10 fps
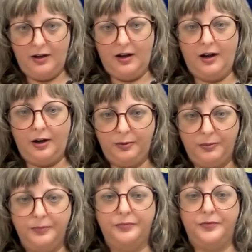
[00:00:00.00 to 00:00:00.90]

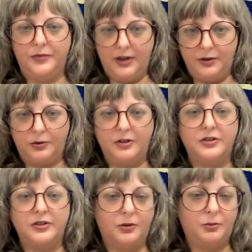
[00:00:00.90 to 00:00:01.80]
in order
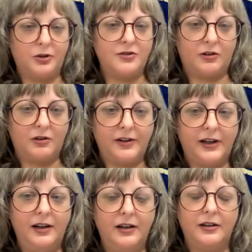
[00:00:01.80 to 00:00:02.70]
to preserve
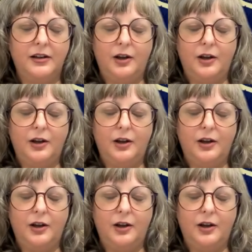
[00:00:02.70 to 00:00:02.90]
it.